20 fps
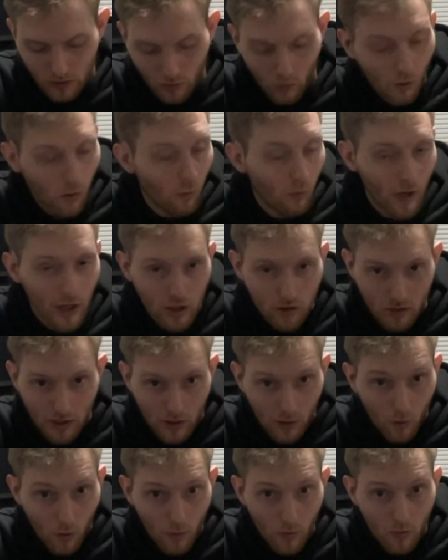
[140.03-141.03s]

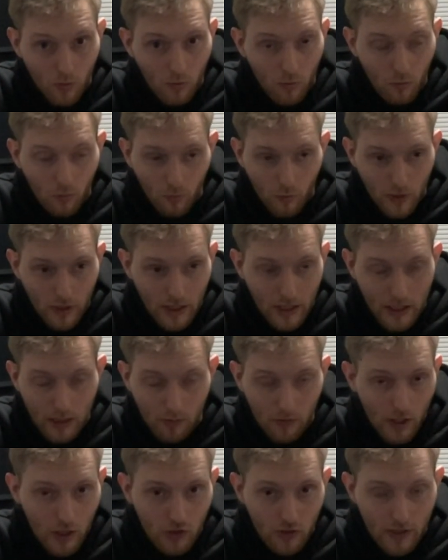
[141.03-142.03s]
or any
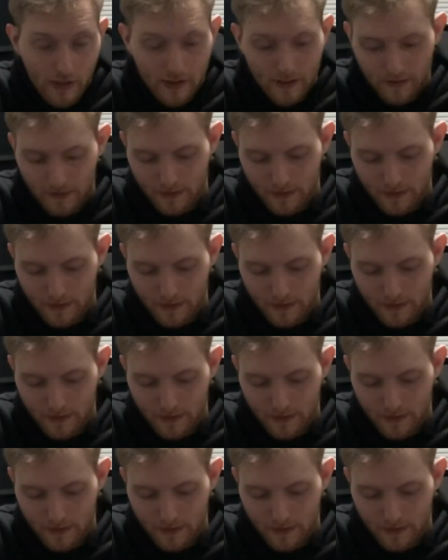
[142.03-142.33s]
ray tracing.